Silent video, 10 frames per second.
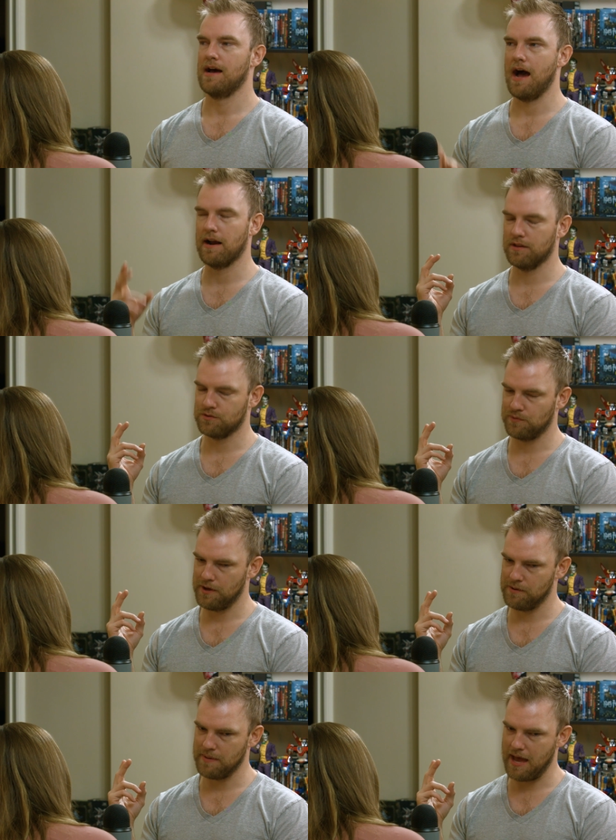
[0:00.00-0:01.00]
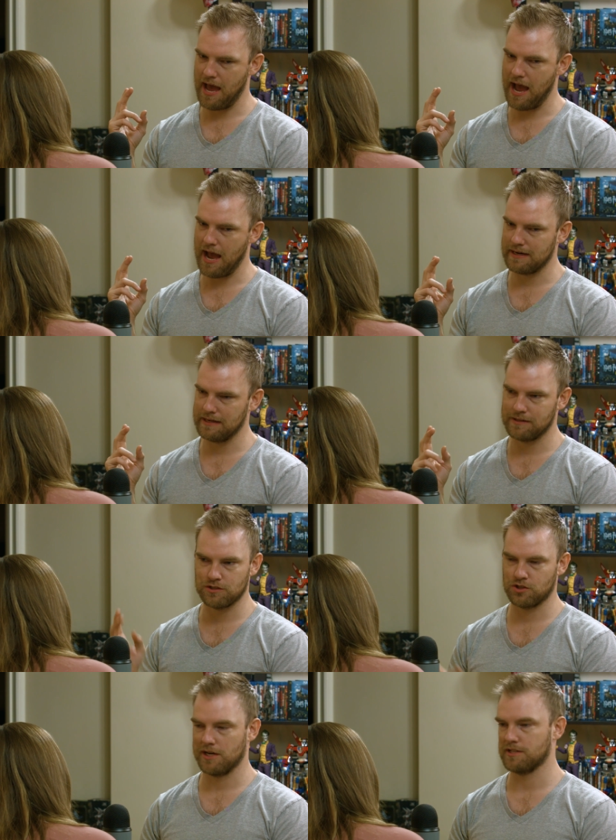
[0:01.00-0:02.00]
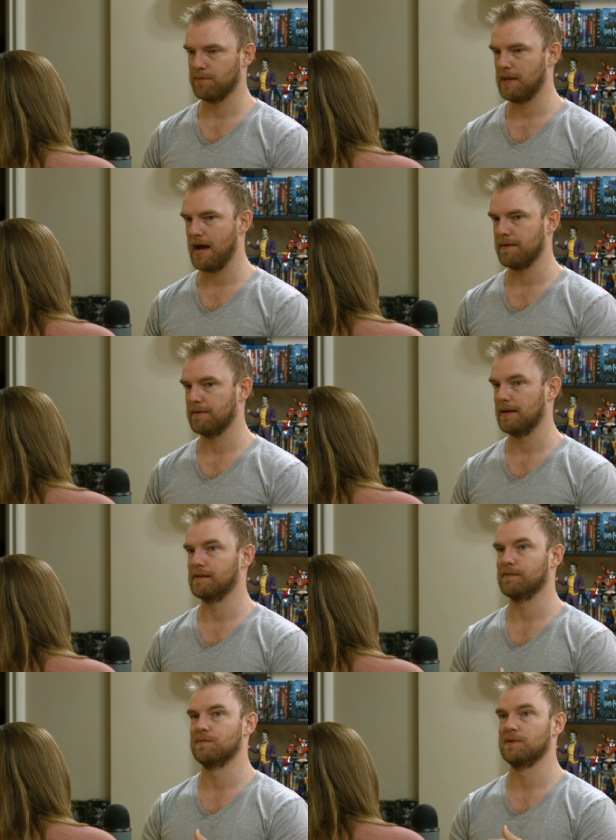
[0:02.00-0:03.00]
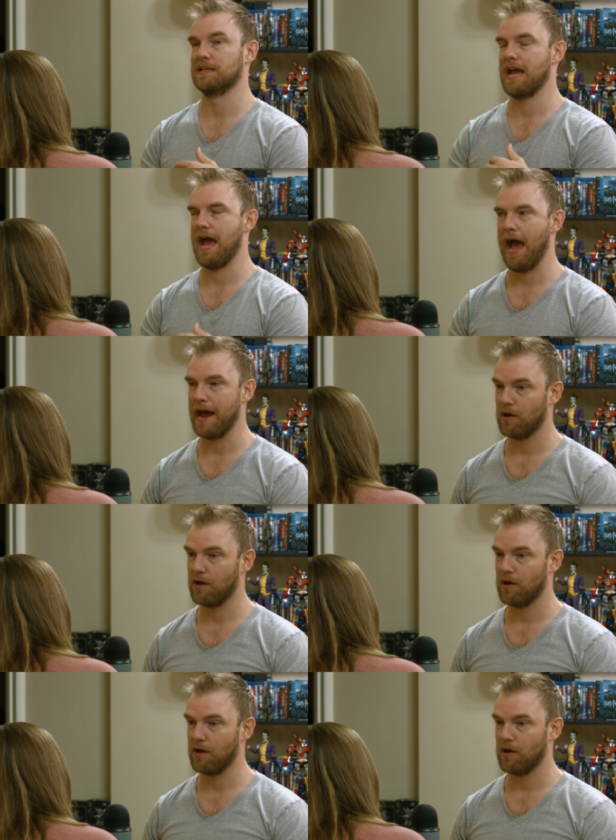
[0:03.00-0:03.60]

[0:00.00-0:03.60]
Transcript: out of this film and it doesn't change the plot really at